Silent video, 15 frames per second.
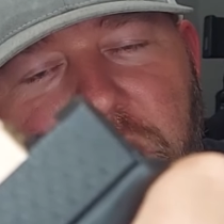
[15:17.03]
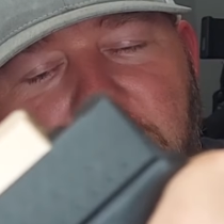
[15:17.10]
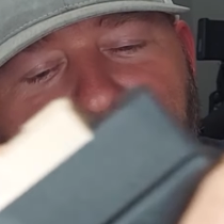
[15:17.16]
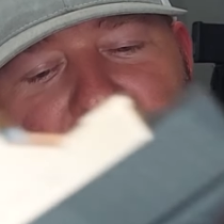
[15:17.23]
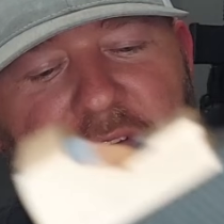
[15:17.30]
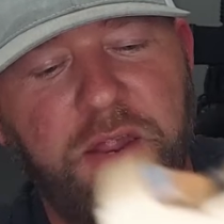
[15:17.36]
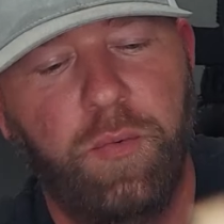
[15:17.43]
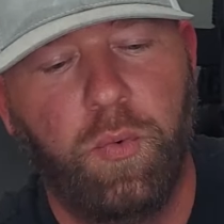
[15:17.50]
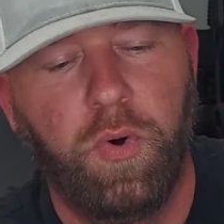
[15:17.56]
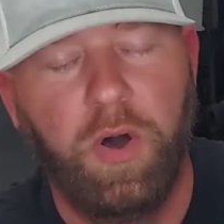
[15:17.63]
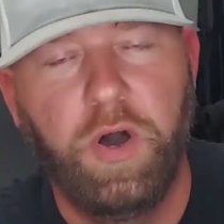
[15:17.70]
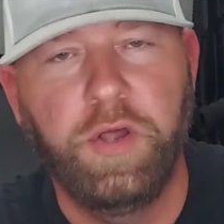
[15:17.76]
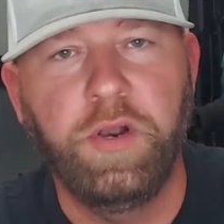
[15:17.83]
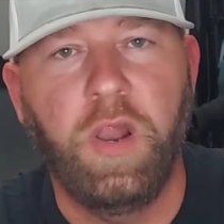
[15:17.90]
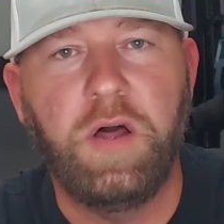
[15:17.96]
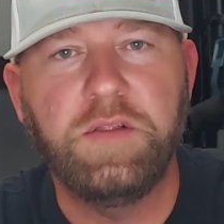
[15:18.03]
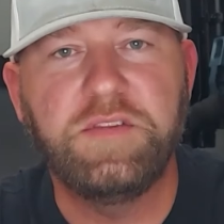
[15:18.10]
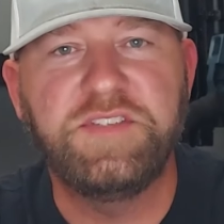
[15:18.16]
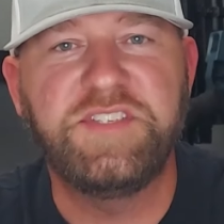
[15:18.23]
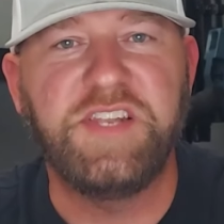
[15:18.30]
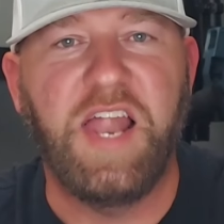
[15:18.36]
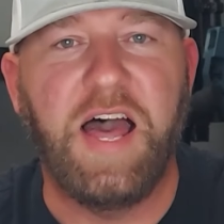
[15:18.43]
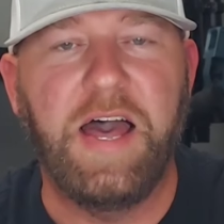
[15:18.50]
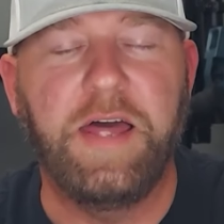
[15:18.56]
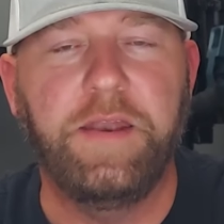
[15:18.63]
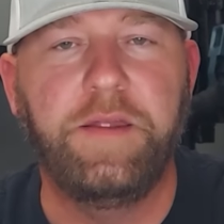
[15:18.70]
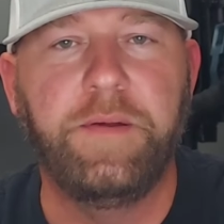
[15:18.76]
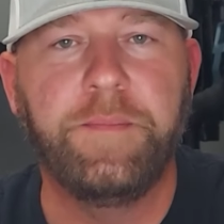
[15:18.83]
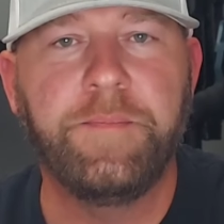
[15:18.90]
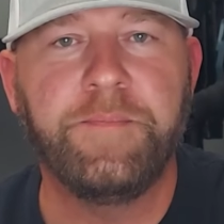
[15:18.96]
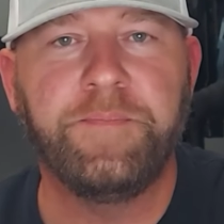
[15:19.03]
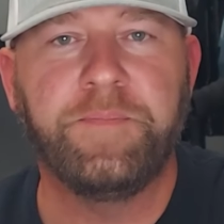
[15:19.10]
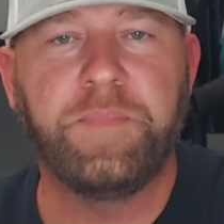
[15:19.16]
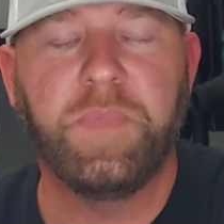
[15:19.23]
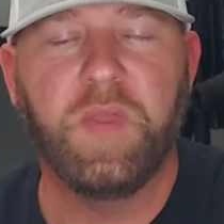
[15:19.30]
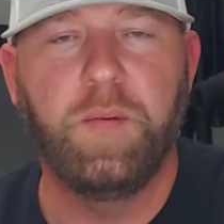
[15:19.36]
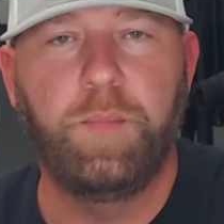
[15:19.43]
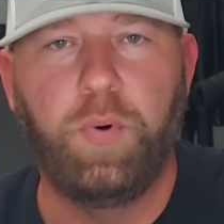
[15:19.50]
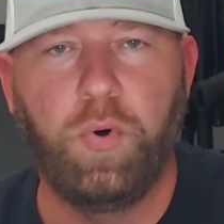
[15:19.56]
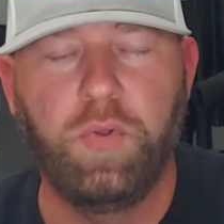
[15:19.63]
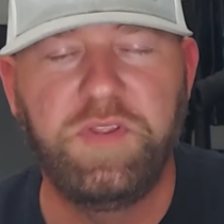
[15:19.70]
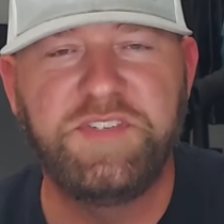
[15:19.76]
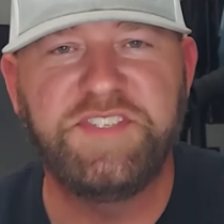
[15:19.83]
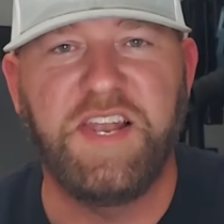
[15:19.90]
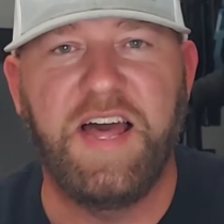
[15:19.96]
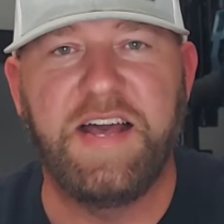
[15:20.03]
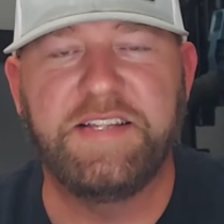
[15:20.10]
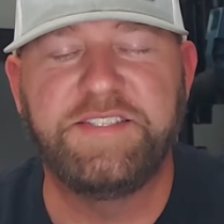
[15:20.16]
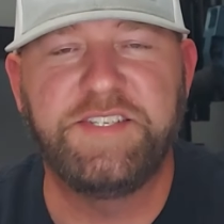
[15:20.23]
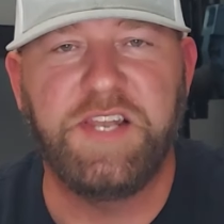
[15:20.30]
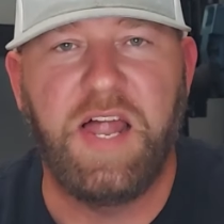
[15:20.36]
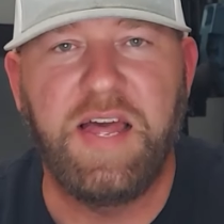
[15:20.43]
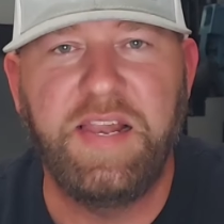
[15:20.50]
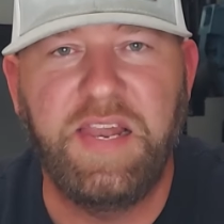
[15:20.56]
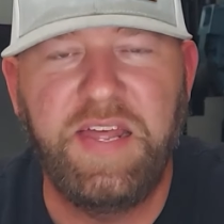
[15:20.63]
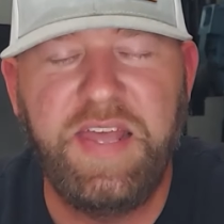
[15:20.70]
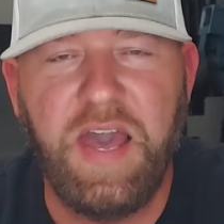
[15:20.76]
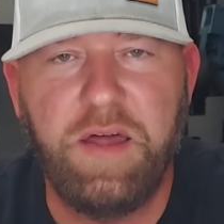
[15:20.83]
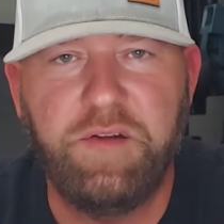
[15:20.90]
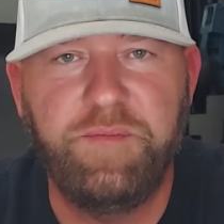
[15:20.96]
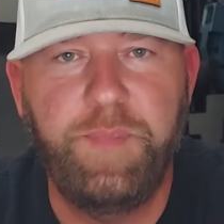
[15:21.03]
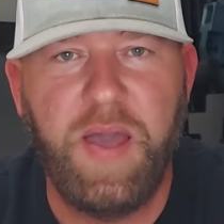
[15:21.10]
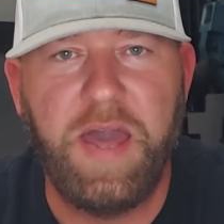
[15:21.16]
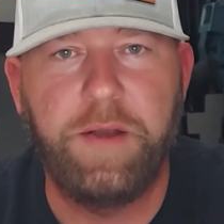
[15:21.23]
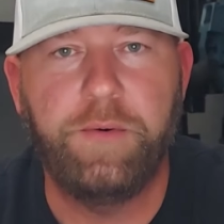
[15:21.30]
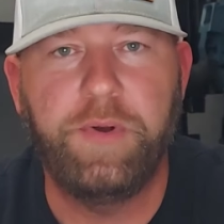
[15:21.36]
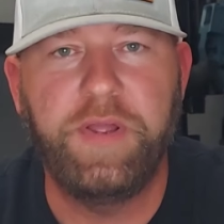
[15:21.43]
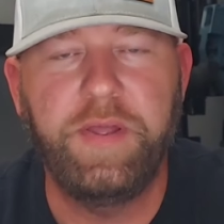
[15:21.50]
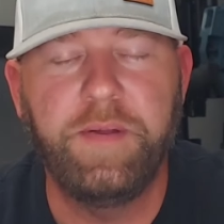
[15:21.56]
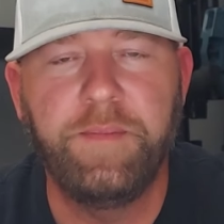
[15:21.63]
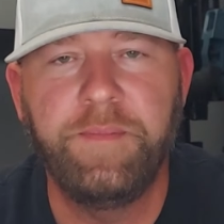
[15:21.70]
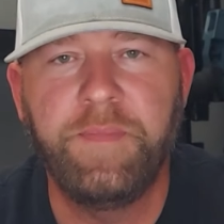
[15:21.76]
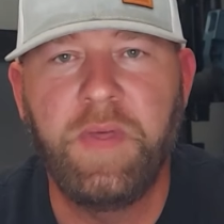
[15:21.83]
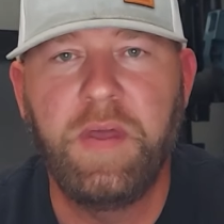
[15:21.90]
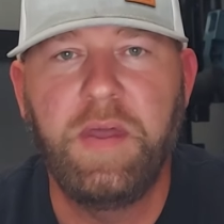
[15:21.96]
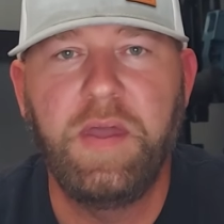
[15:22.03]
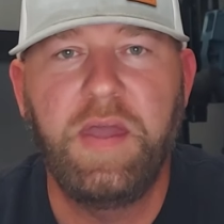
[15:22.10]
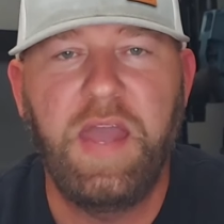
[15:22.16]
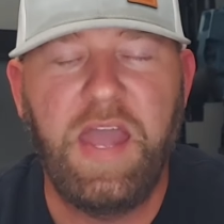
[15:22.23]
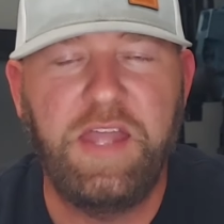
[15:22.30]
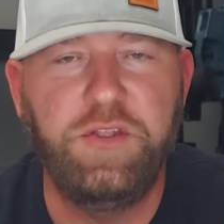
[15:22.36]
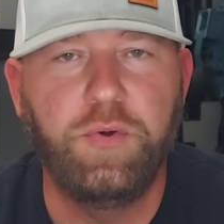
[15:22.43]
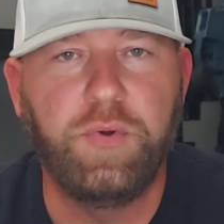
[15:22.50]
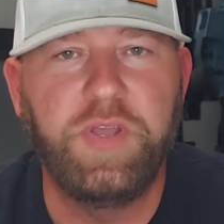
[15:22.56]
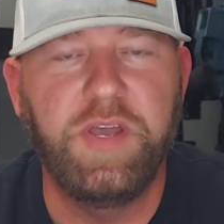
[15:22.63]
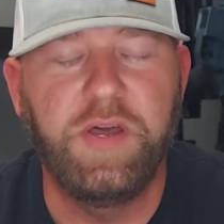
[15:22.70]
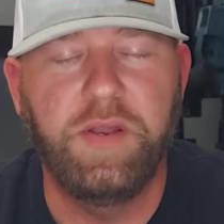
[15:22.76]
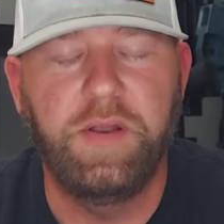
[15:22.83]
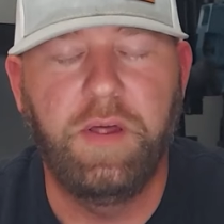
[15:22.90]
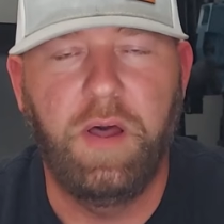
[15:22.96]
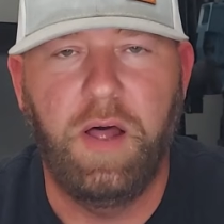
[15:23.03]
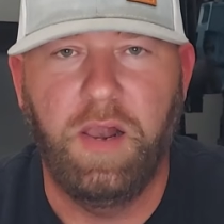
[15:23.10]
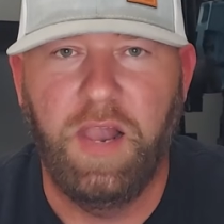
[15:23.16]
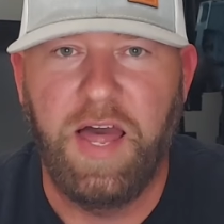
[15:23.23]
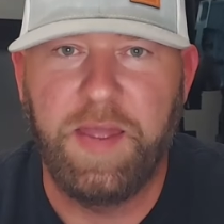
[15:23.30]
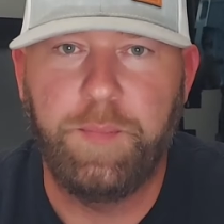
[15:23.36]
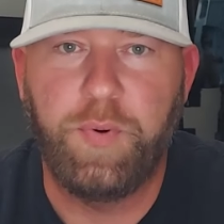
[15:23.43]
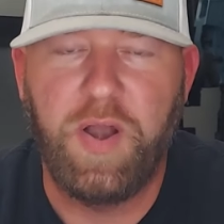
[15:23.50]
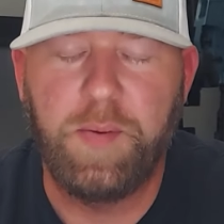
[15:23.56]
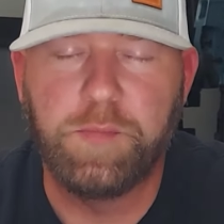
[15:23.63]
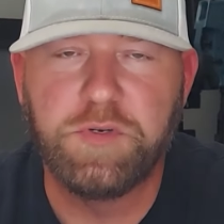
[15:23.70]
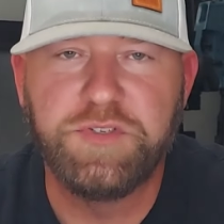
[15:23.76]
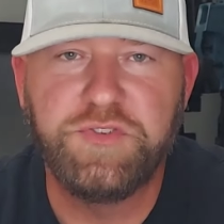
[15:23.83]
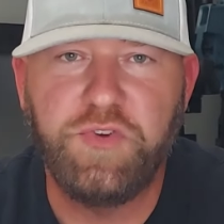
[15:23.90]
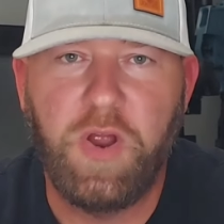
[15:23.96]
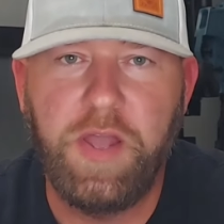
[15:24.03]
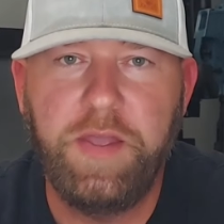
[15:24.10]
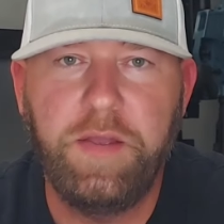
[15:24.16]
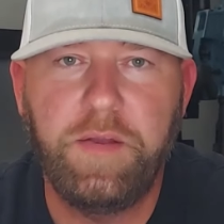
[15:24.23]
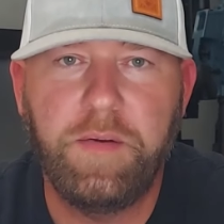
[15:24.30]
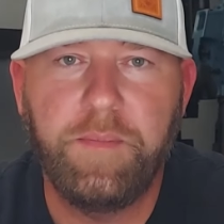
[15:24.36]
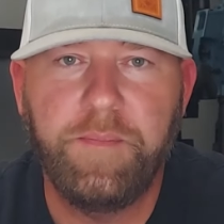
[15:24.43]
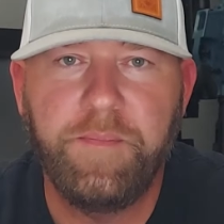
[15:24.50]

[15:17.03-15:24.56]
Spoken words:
And it will unlock the slide, pull the slide slightly out of battery, and you'll get a light primer strike.